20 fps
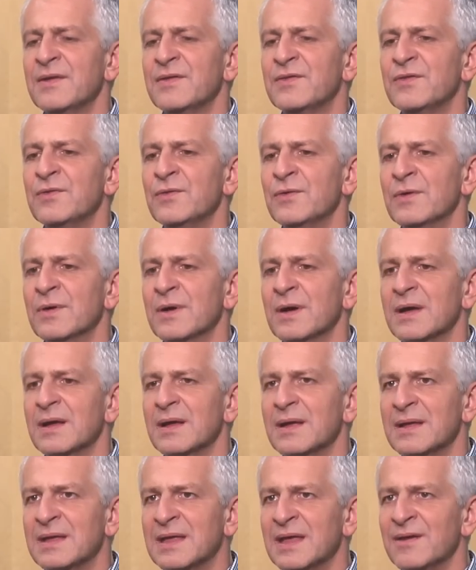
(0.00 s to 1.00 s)
to
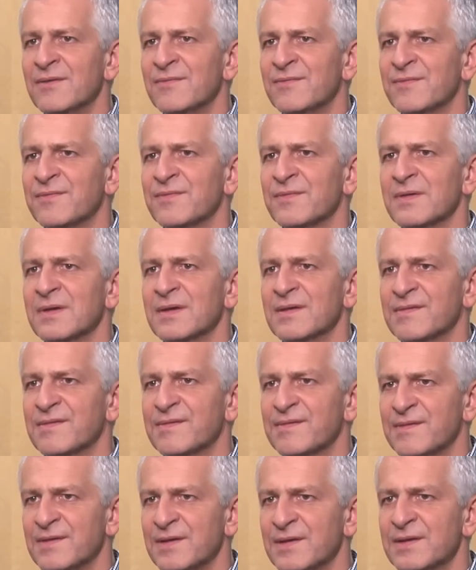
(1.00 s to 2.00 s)
give a
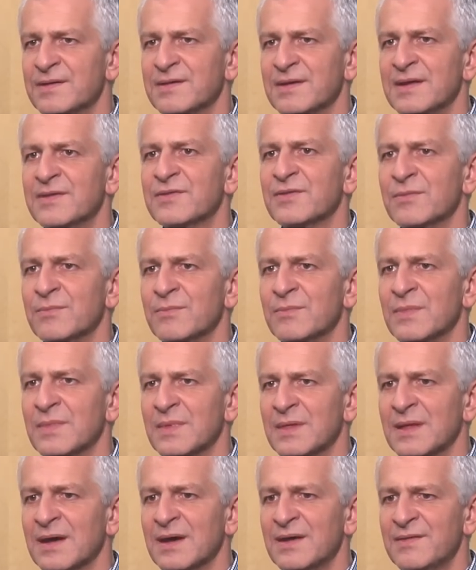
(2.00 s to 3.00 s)
SIRT, yttrium
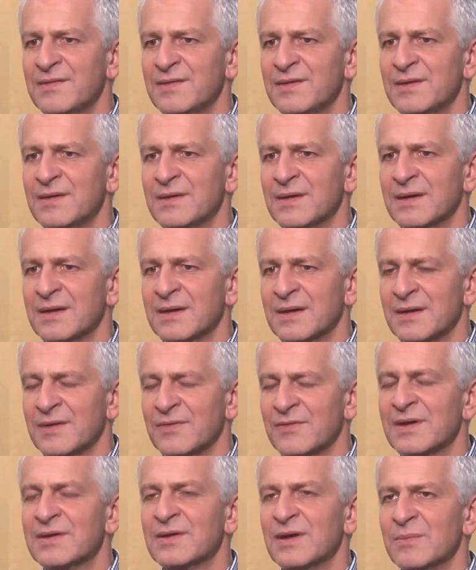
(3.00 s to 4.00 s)
90
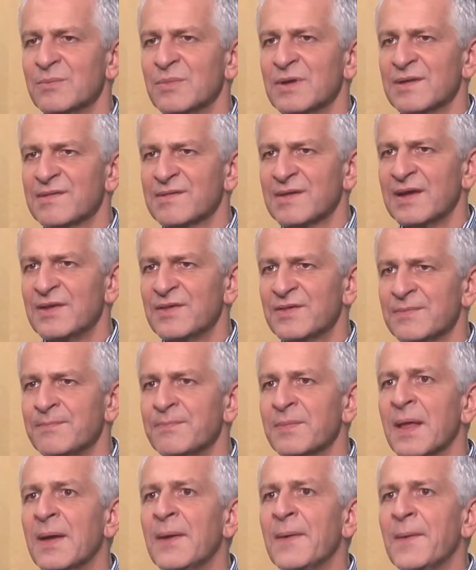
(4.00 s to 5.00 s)
radioembolization,
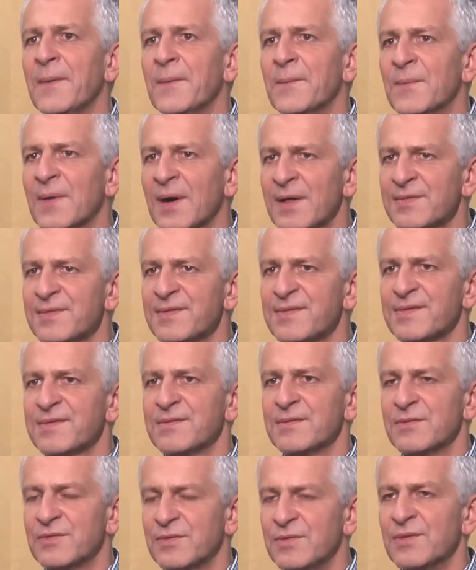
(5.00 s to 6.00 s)

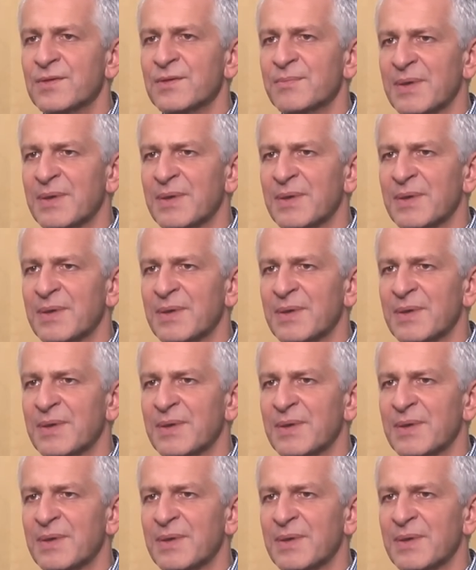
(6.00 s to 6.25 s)
once to the